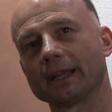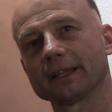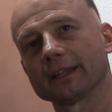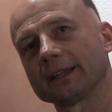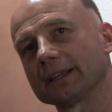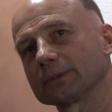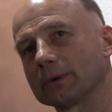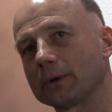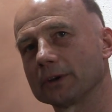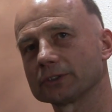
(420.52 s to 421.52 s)
I think that's
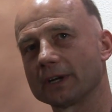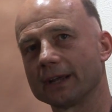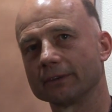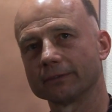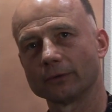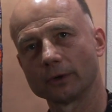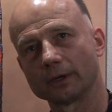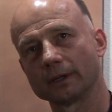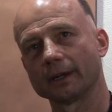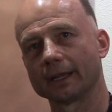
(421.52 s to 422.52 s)
what we're all striving for.
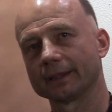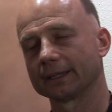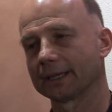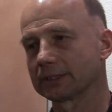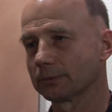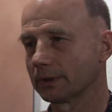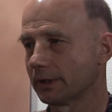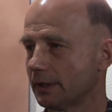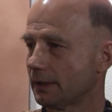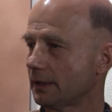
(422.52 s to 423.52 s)
And I think that's where
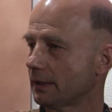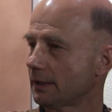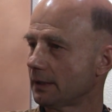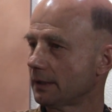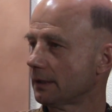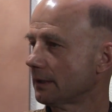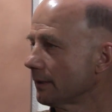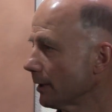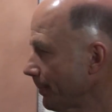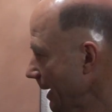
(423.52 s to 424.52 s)

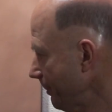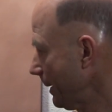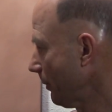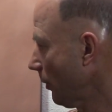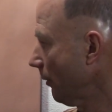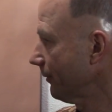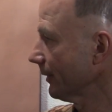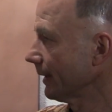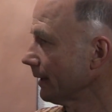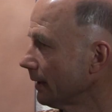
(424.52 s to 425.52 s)
the paint people
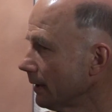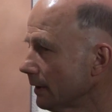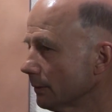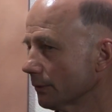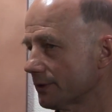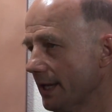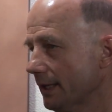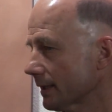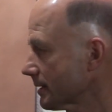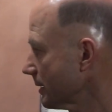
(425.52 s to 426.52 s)
hopefully will
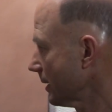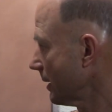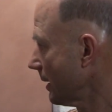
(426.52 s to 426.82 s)
take us, to